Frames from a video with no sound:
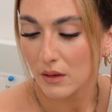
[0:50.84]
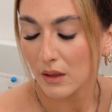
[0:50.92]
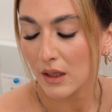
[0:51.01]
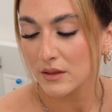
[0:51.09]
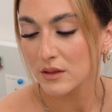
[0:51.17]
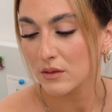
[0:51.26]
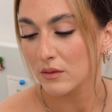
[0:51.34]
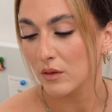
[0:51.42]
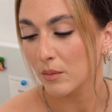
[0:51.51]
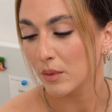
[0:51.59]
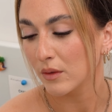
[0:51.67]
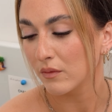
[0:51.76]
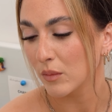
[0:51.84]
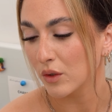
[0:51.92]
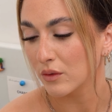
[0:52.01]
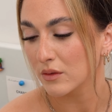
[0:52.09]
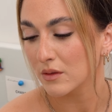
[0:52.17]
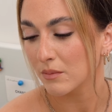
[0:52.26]
last couple of
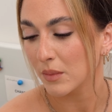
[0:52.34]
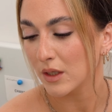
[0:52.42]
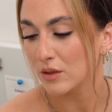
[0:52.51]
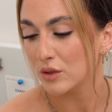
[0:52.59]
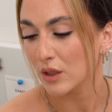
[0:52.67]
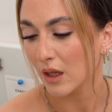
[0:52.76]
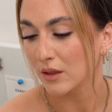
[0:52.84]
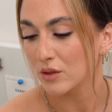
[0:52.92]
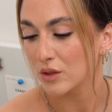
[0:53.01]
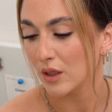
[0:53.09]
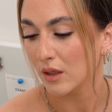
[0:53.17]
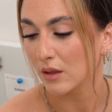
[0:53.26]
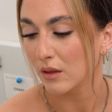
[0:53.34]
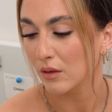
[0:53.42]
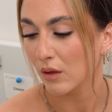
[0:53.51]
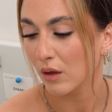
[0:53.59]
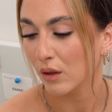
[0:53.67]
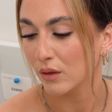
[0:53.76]
months have been challenging
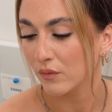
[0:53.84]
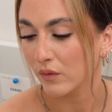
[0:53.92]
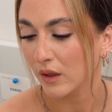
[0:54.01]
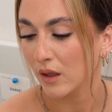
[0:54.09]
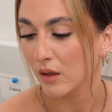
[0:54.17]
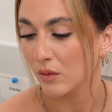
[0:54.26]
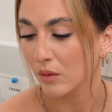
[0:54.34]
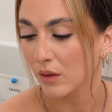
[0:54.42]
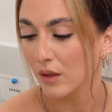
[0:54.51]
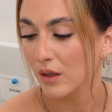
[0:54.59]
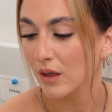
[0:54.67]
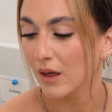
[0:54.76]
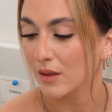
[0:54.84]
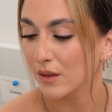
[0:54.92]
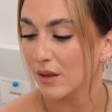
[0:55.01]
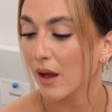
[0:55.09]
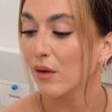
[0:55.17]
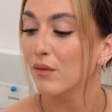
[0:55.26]
and hard for you and
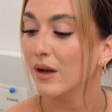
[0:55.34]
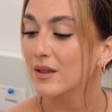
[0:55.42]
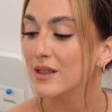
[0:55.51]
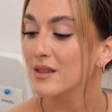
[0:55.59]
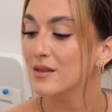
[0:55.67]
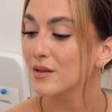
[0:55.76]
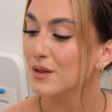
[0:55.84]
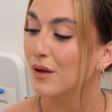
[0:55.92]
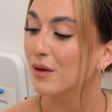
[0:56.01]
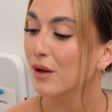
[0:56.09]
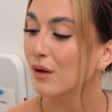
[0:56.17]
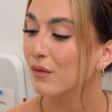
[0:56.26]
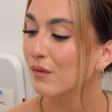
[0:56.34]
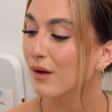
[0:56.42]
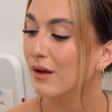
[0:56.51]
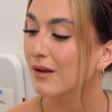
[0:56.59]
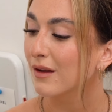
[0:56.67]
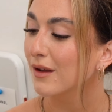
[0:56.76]
you're now ready to turn
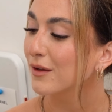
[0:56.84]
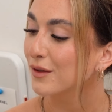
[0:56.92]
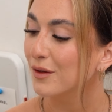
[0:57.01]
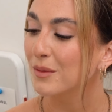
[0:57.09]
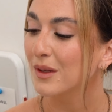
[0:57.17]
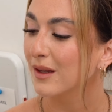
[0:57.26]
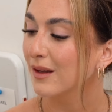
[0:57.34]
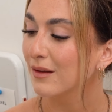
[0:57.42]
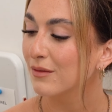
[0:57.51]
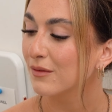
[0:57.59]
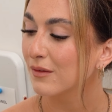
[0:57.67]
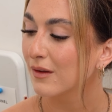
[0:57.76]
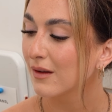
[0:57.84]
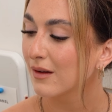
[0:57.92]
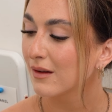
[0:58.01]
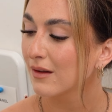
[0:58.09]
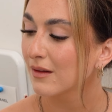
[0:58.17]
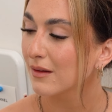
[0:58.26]
over a new leaf.
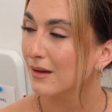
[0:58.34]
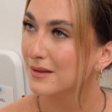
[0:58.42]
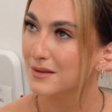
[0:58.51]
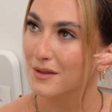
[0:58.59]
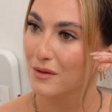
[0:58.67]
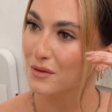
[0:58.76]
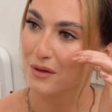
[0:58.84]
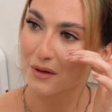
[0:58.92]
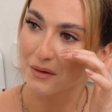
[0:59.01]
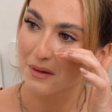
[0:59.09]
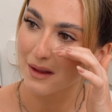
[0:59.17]
That's so true